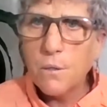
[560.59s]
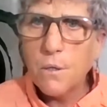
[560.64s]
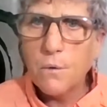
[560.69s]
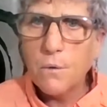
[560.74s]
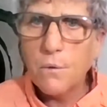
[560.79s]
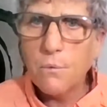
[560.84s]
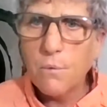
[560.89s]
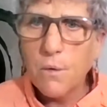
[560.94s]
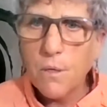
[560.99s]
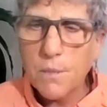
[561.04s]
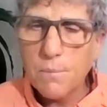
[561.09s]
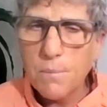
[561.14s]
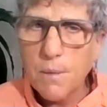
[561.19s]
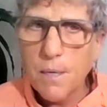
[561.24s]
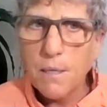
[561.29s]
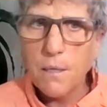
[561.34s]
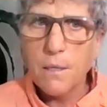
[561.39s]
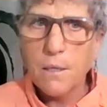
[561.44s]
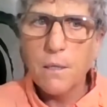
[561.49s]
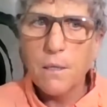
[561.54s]
They're the ones
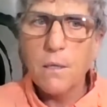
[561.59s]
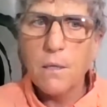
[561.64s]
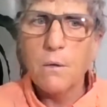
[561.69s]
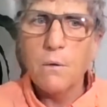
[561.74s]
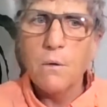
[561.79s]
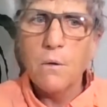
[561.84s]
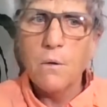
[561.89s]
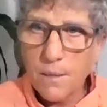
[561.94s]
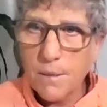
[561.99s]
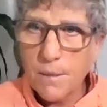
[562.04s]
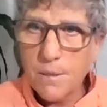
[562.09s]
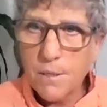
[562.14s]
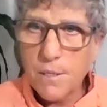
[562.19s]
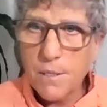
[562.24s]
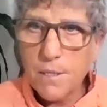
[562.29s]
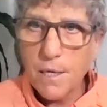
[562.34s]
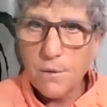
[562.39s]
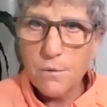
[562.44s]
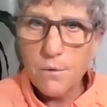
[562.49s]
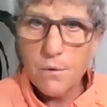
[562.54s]
making about
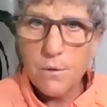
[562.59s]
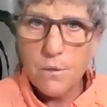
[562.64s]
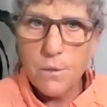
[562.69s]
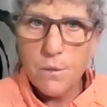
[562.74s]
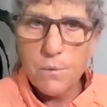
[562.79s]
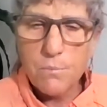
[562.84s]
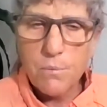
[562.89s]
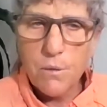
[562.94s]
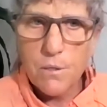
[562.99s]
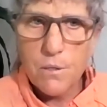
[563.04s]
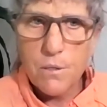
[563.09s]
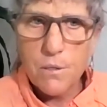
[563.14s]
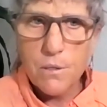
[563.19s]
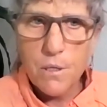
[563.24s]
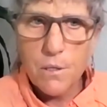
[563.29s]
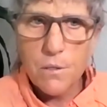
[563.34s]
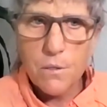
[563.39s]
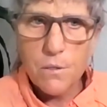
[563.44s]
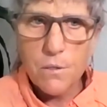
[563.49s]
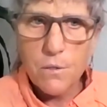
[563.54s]
this after this
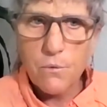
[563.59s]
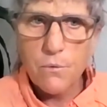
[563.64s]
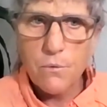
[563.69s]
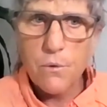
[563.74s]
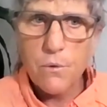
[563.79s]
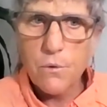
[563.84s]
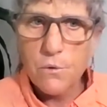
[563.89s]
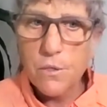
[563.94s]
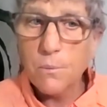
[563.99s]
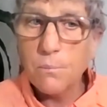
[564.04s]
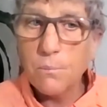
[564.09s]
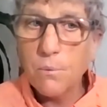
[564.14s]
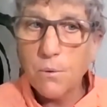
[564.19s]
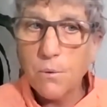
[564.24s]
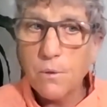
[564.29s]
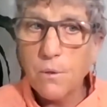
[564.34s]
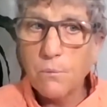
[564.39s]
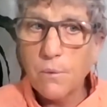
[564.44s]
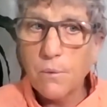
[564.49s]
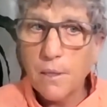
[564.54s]
presentation's over. There's a
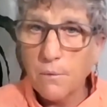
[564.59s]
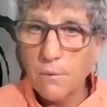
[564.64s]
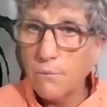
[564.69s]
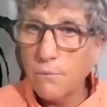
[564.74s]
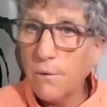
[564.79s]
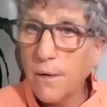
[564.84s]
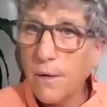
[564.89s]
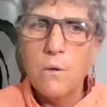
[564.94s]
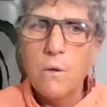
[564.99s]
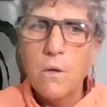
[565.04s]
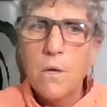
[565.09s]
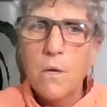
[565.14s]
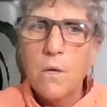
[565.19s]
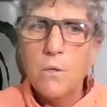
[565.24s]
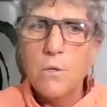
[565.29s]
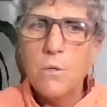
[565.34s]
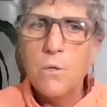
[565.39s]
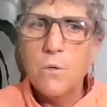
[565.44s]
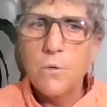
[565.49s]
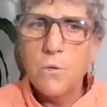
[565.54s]
book that we can follow,
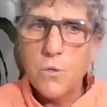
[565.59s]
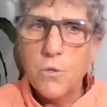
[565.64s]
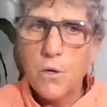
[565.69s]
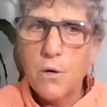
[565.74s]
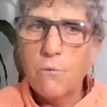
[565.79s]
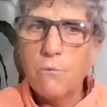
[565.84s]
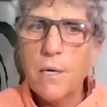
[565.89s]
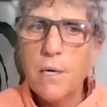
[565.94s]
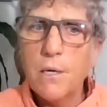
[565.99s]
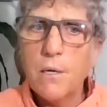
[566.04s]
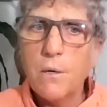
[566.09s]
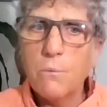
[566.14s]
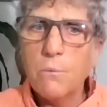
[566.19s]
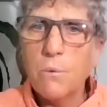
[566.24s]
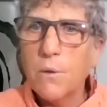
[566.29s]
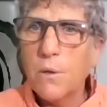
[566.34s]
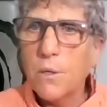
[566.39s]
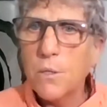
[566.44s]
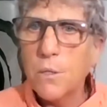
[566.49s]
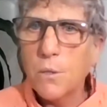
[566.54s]
nutrient reader,
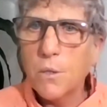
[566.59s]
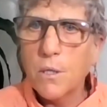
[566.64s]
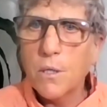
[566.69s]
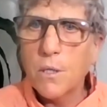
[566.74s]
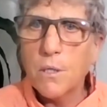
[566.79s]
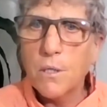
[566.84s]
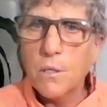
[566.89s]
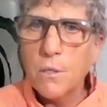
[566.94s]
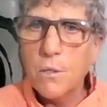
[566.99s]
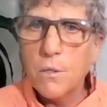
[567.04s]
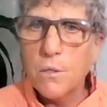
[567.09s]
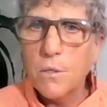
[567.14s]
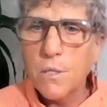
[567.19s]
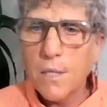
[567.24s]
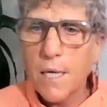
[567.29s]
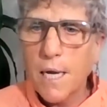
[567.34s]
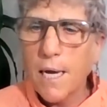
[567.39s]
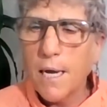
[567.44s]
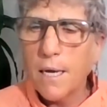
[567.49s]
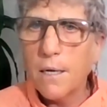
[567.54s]
where that you can
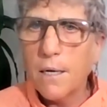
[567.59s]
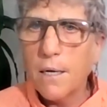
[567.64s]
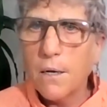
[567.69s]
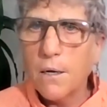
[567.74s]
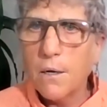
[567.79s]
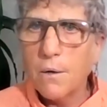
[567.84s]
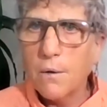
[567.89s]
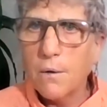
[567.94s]
scan it,